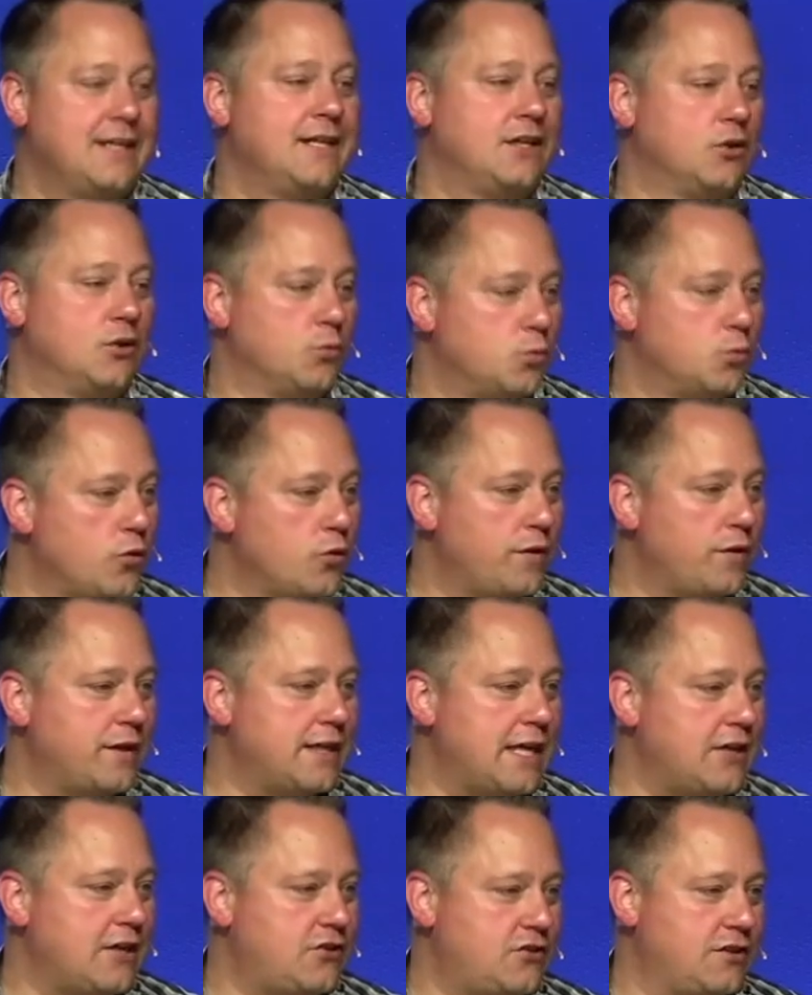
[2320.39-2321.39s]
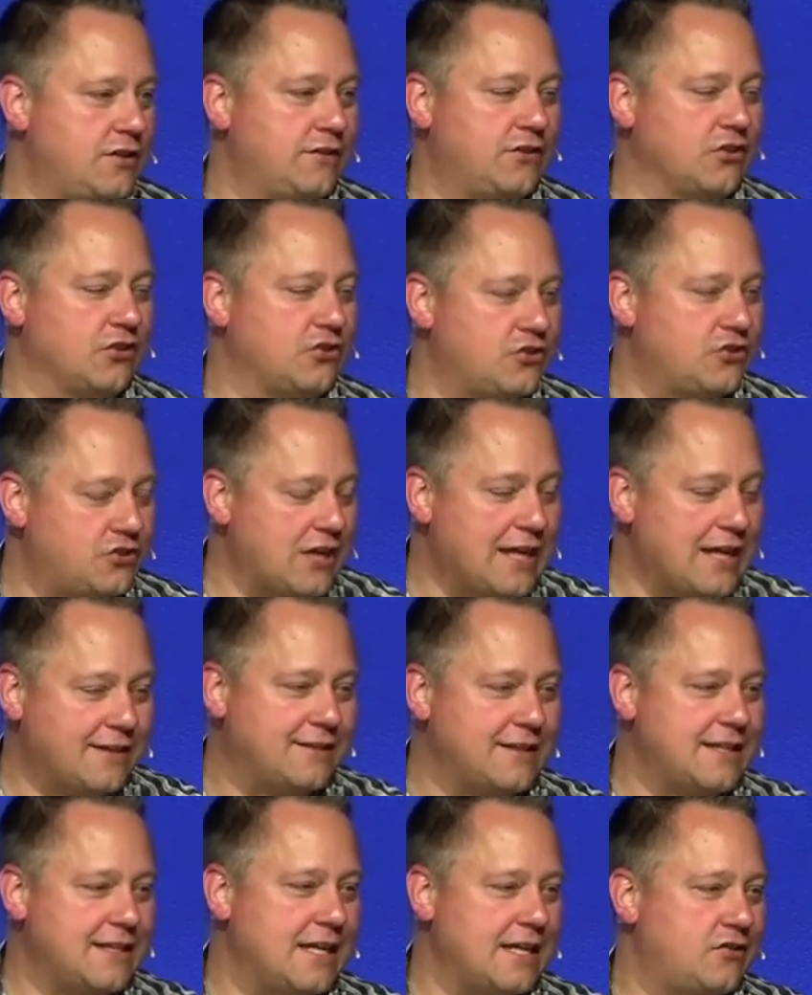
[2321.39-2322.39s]
He'll rule the nations, he'll shake
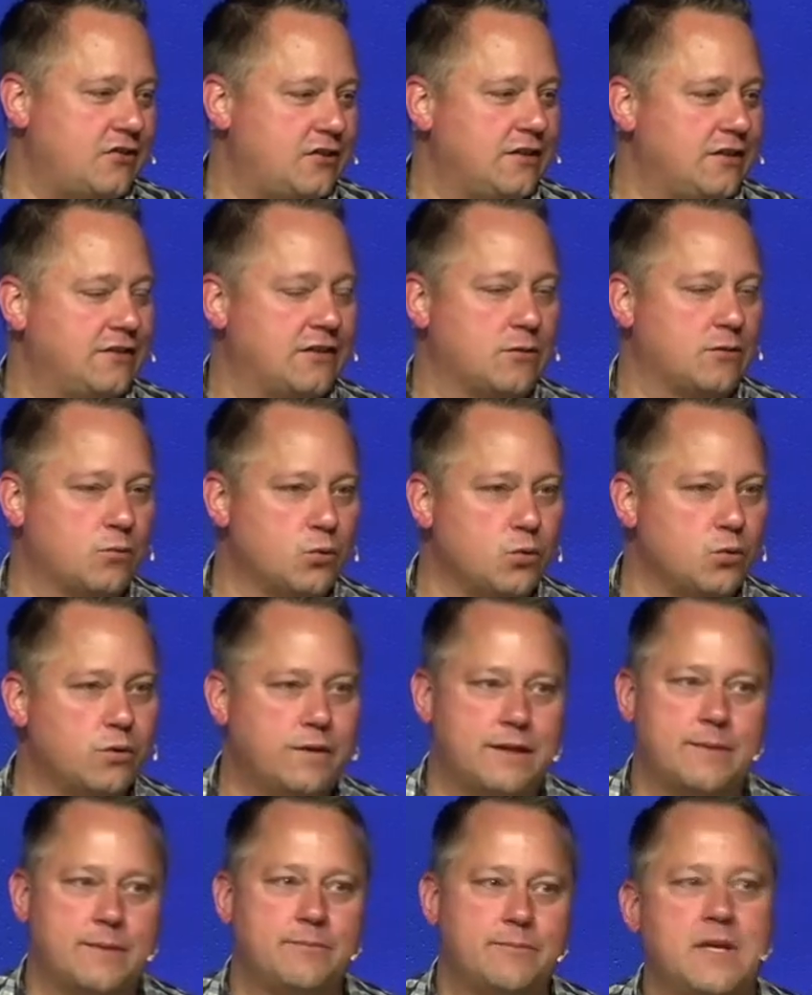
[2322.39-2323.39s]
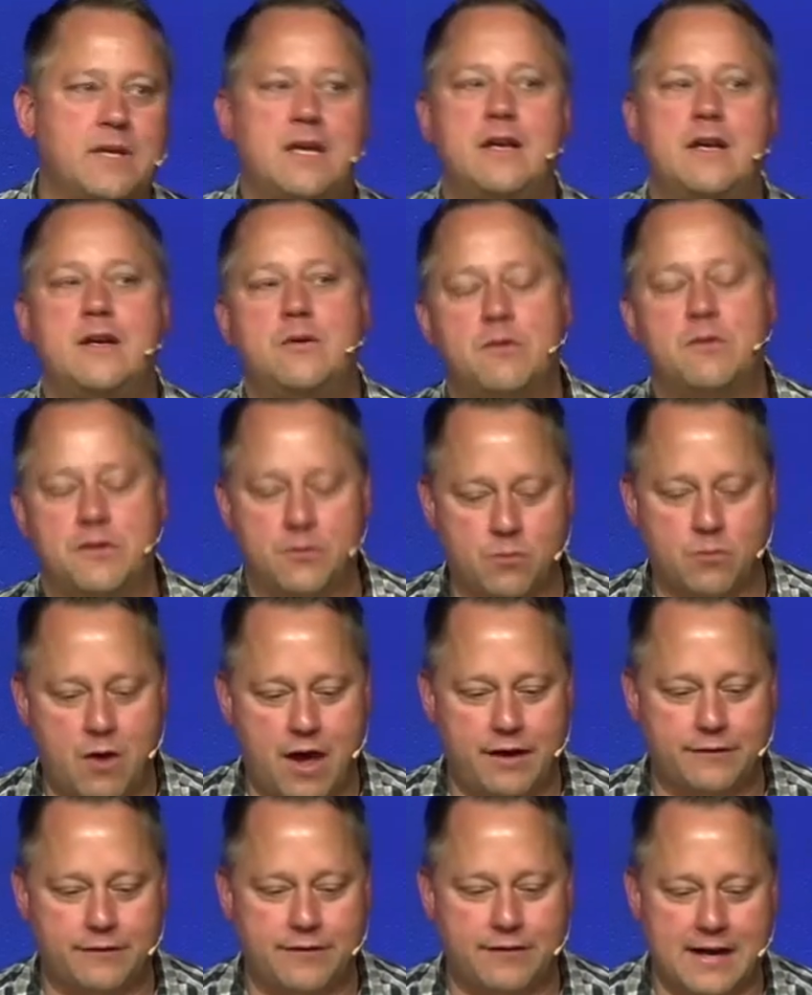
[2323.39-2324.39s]
the nations and rule them with a
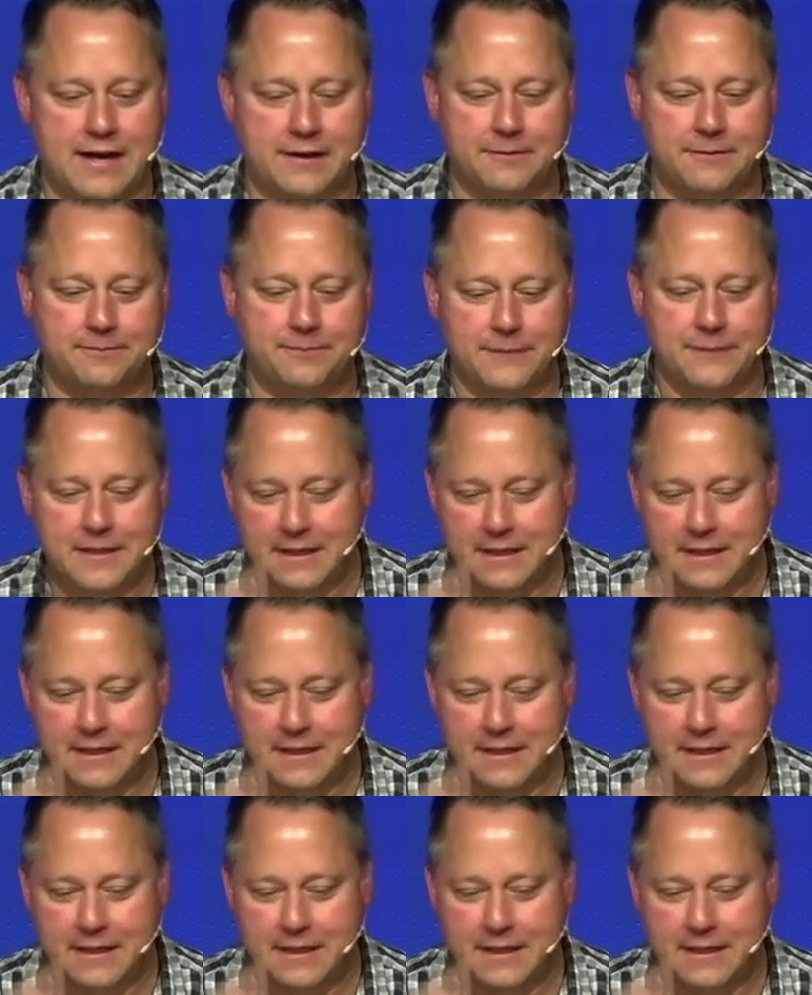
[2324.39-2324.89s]
rod of iron.